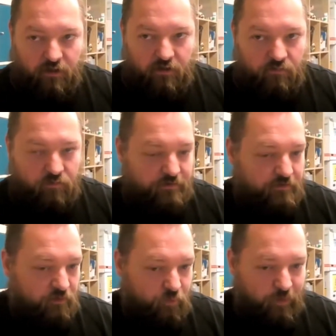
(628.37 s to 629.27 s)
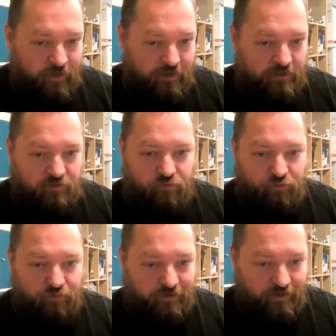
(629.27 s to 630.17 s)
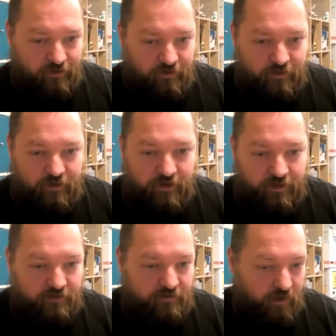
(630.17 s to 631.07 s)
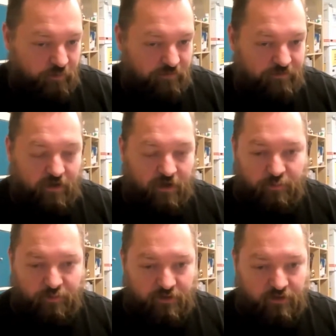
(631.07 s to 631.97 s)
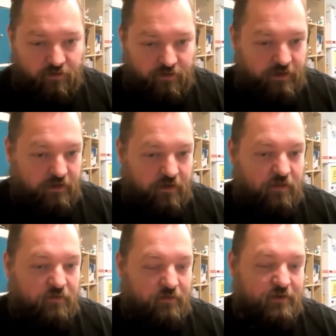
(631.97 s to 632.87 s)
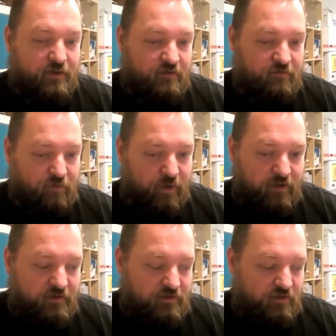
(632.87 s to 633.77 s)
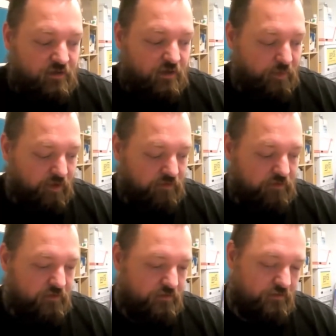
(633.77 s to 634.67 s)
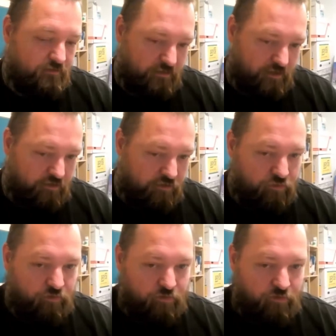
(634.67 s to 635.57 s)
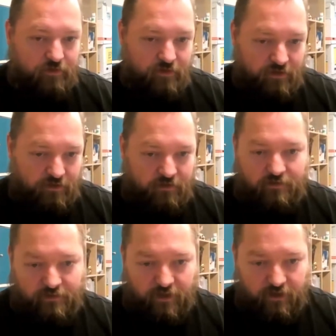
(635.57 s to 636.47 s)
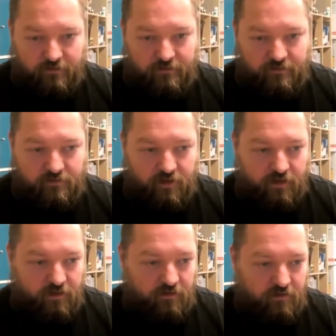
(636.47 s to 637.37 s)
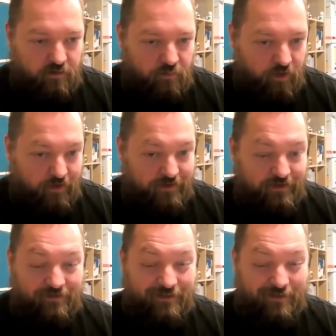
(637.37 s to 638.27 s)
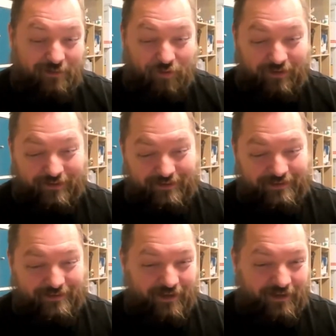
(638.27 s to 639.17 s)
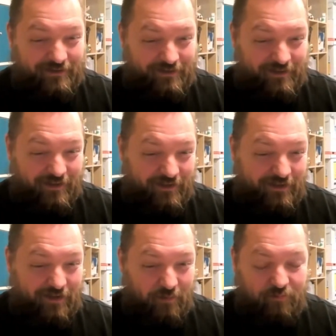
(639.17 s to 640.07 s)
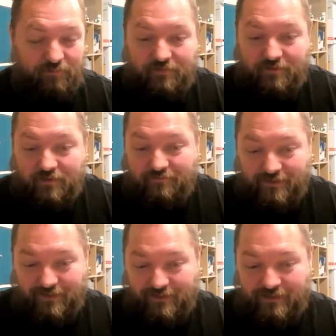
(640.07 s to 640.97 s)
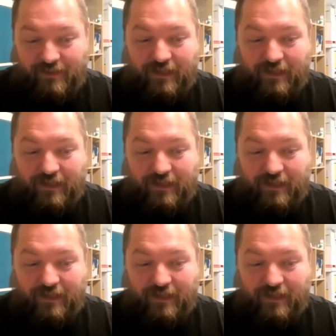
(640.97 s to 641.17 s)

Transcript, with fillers: wasn't willing to share any type of IP or any other information about the user in this case. And thereby, even the police actually ended up saying, yeah,